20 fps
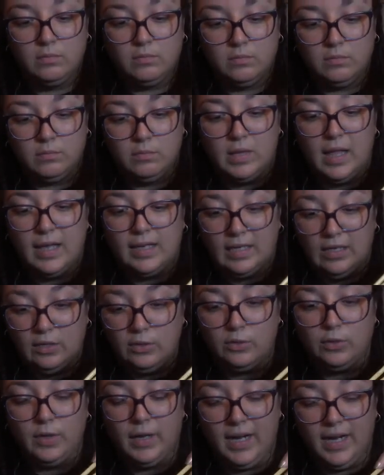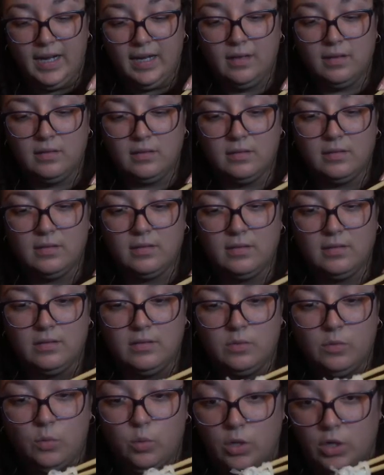black and gray
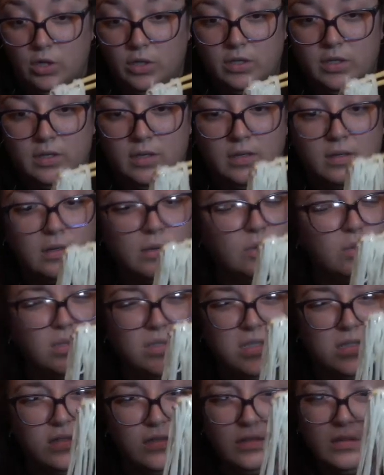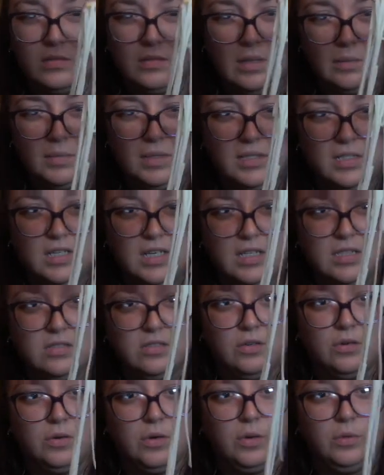work, which is, to each
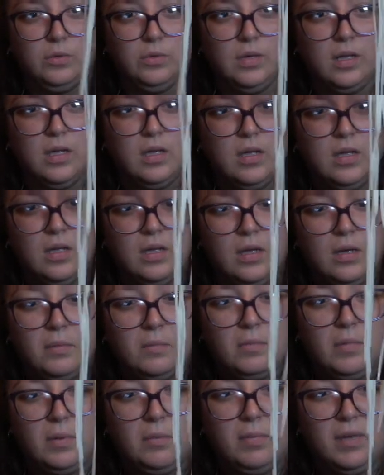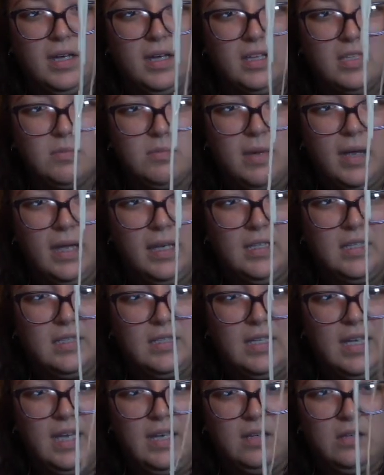their own. But because my
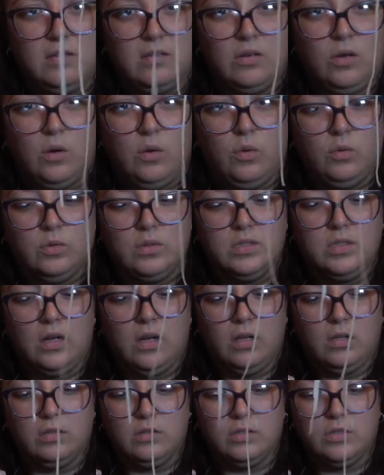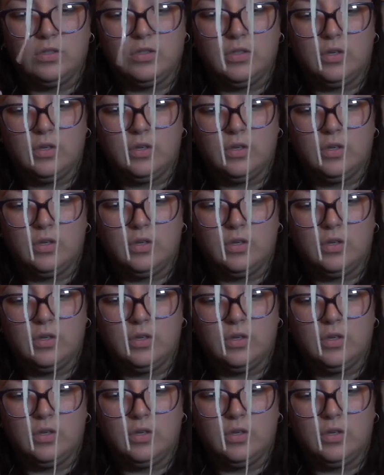skin holds colors so